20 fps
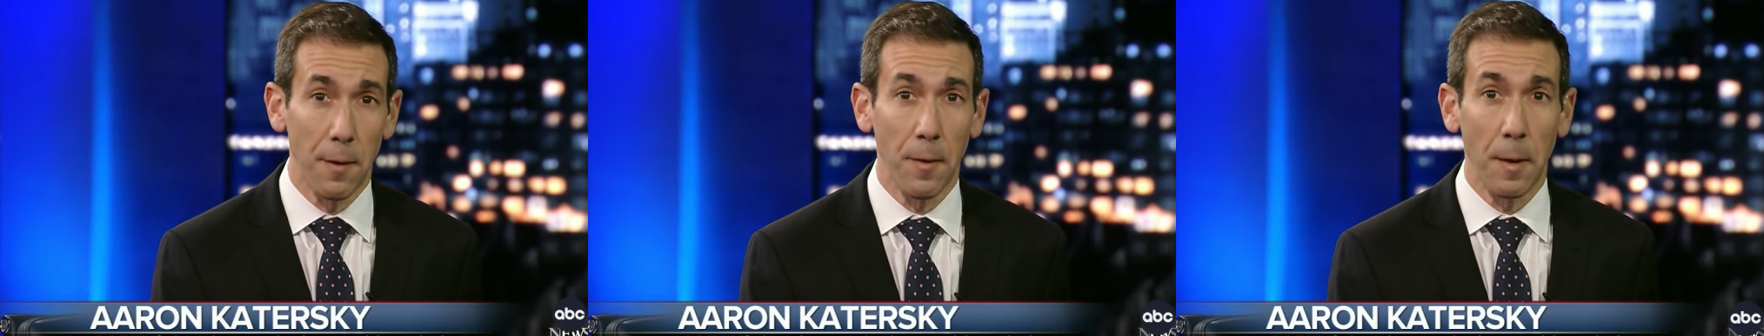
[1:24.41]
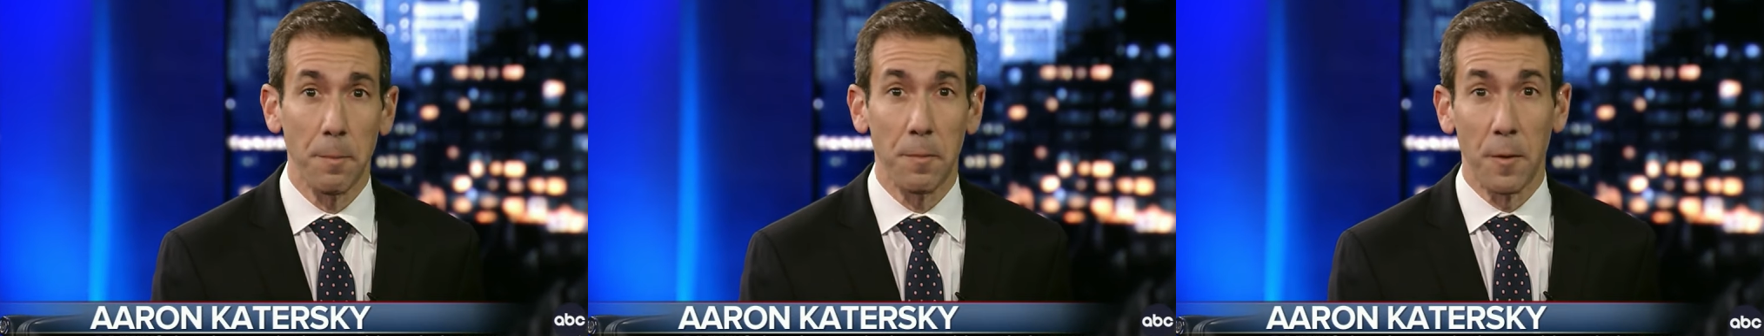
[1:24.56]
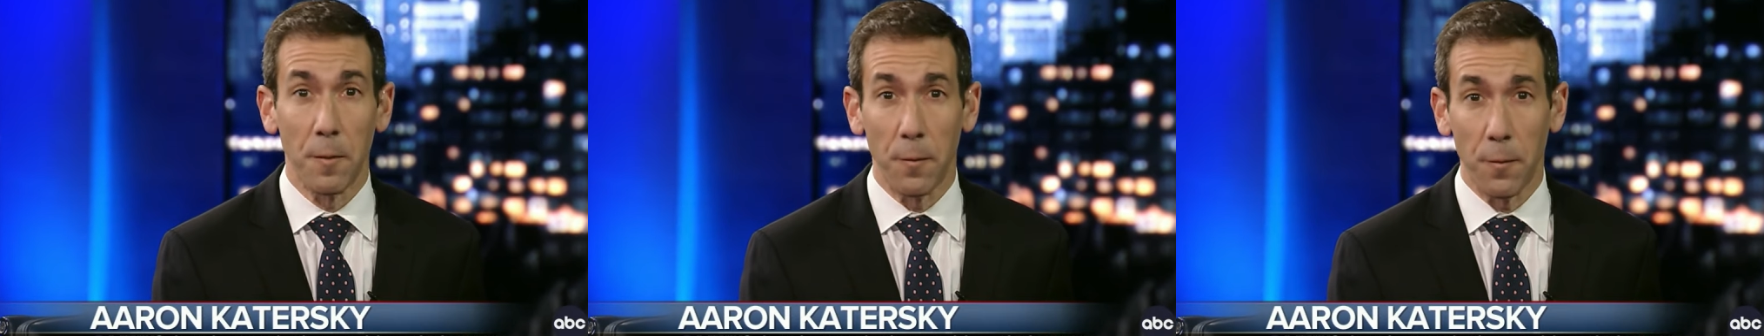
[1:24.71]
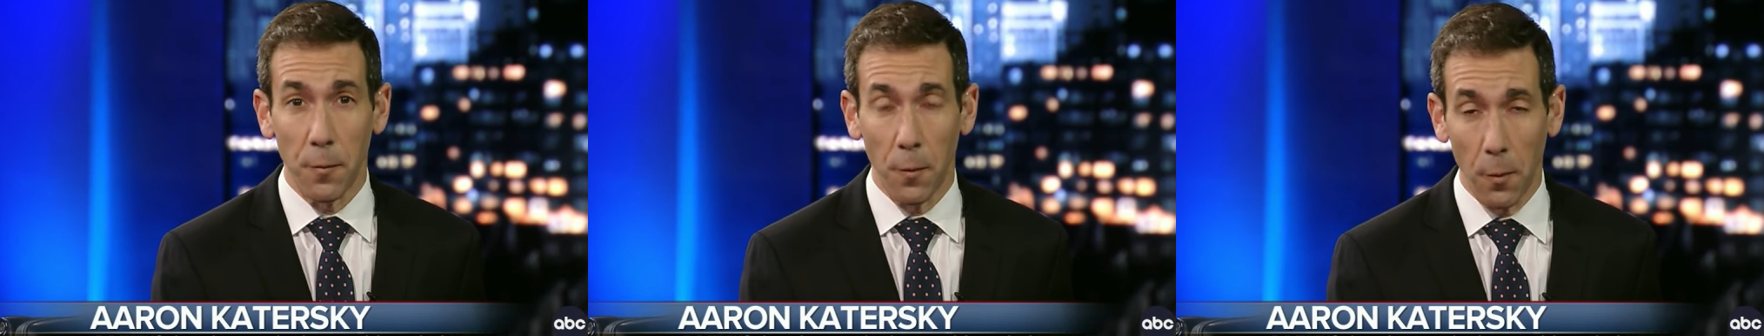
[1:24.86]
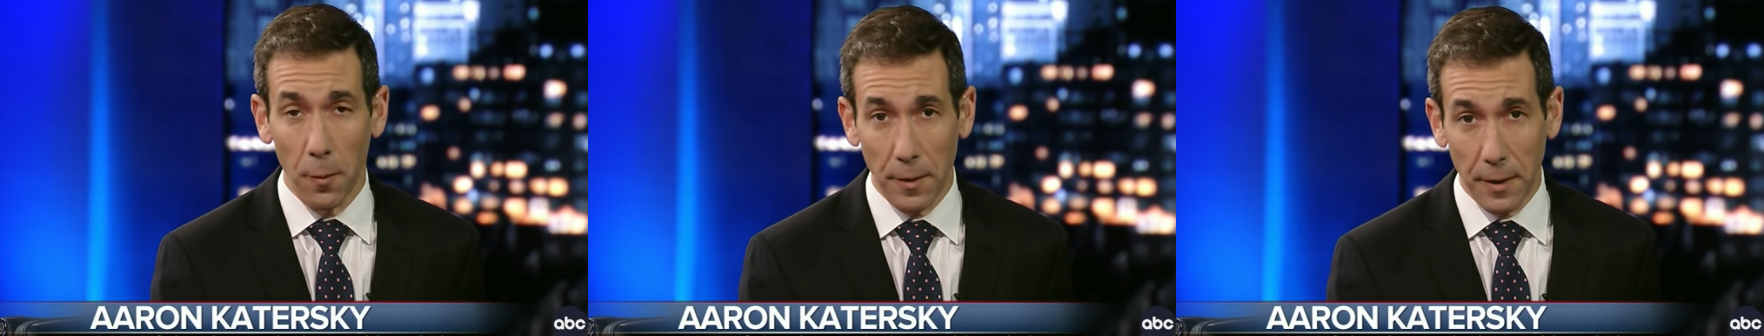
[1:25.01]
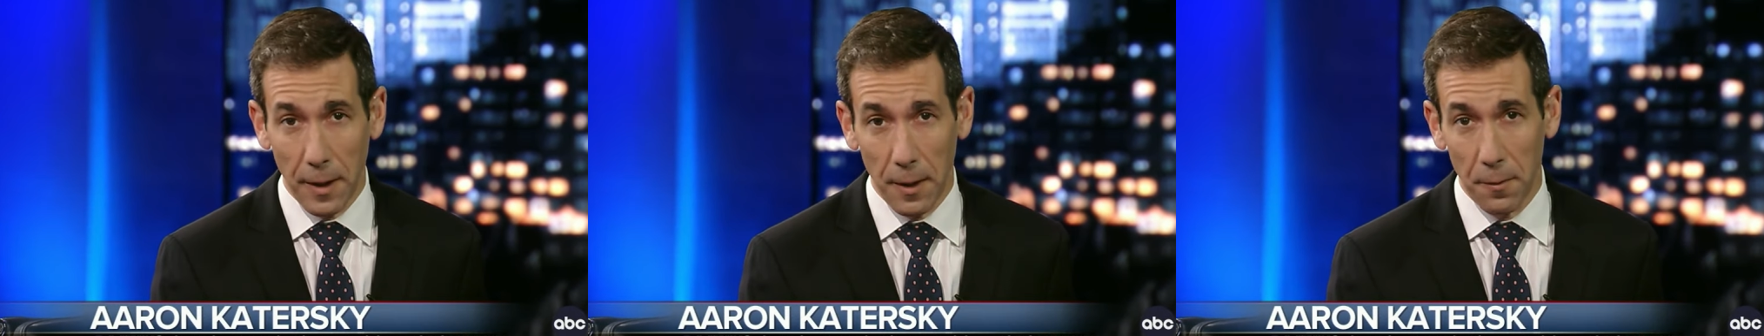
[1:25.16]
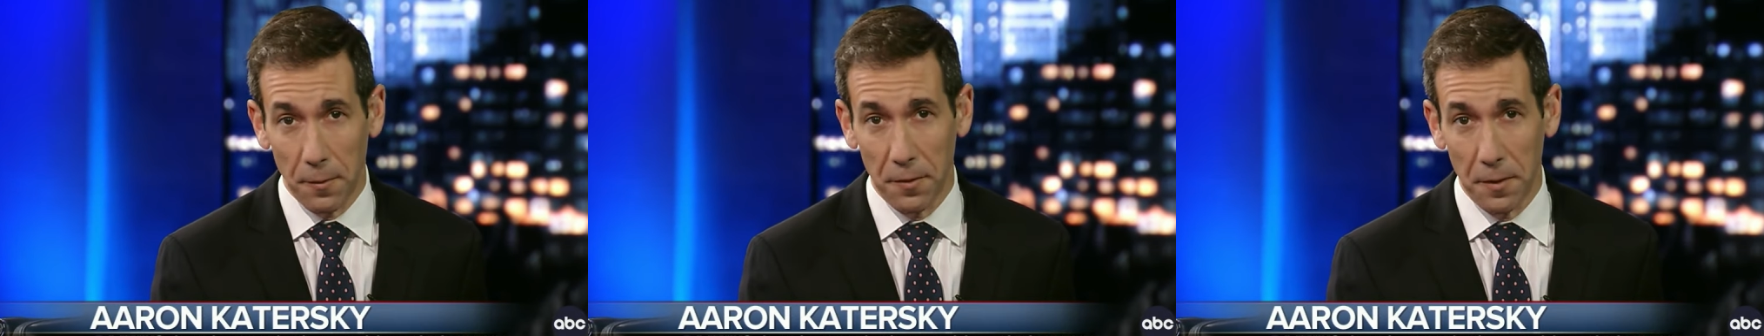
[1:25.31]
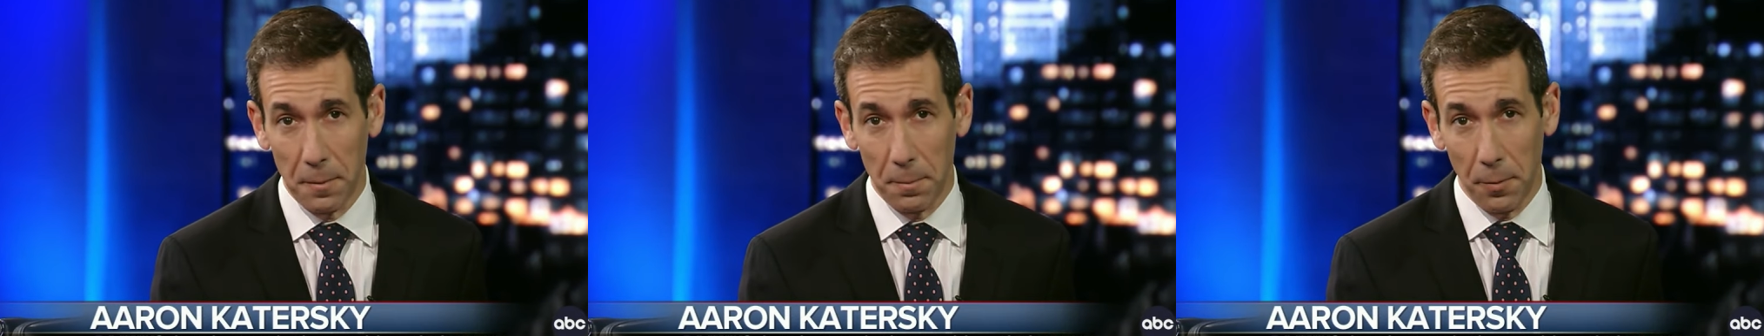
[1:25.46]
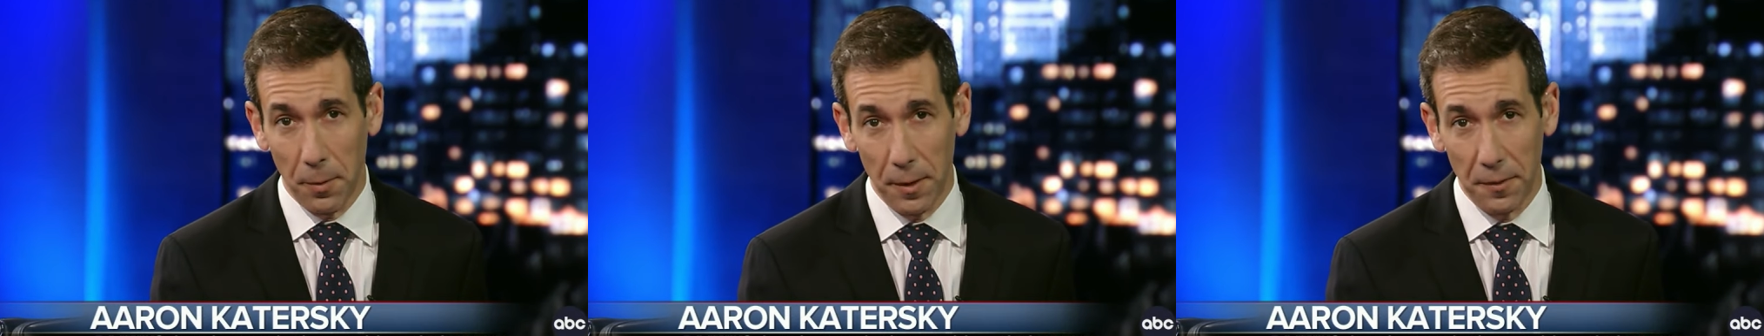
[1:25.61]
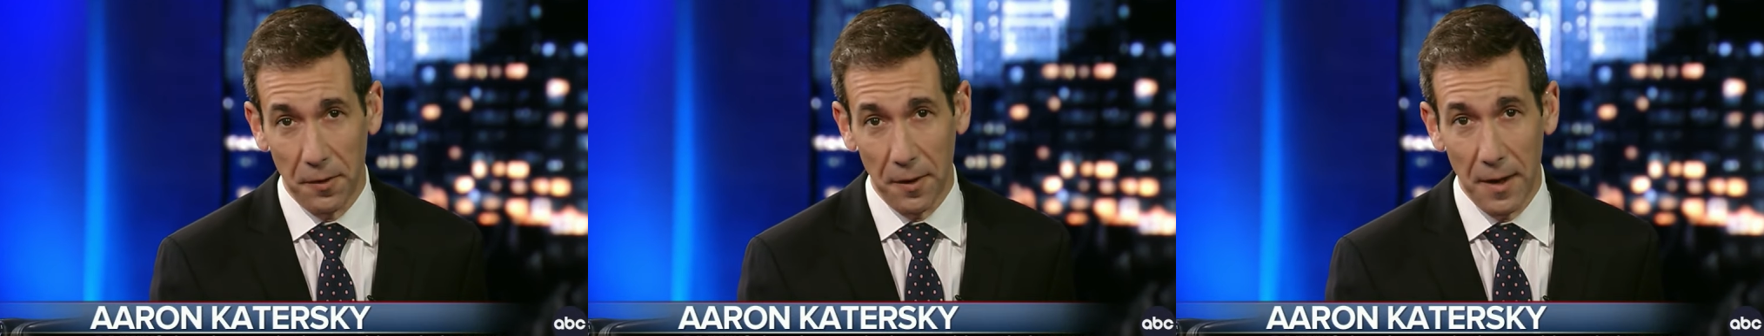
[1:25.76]
of up to four years in
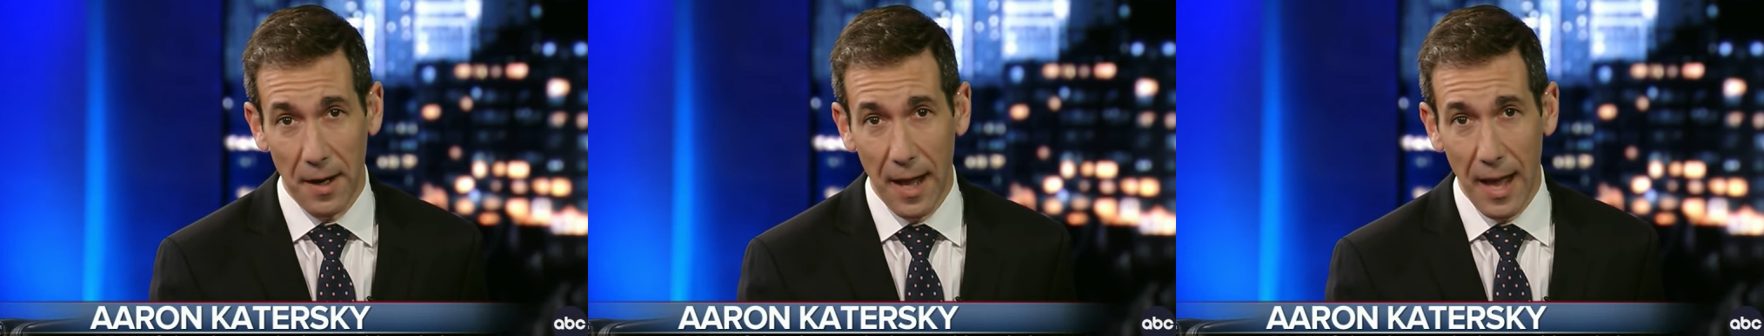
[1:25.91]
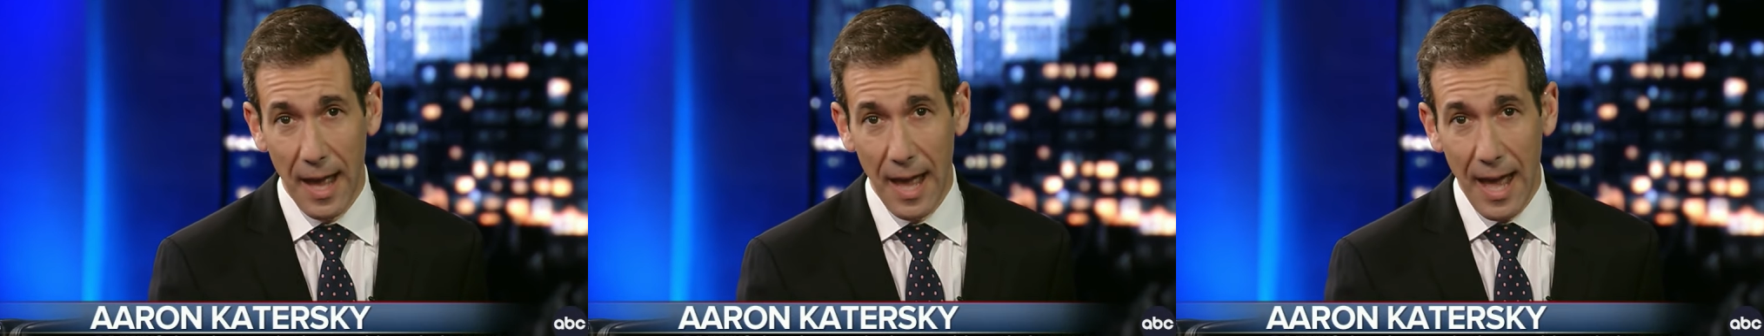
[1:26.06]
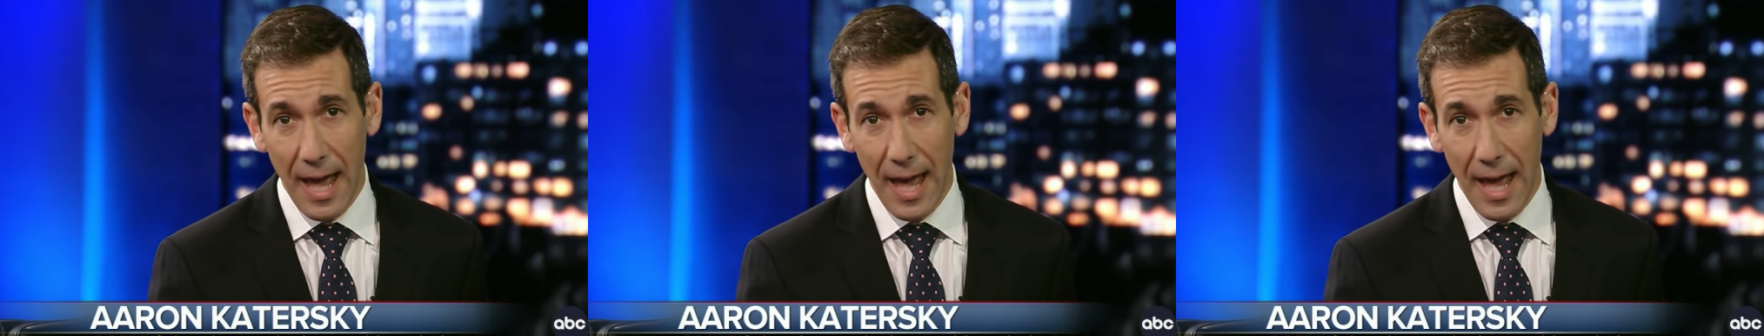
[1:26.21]
prison.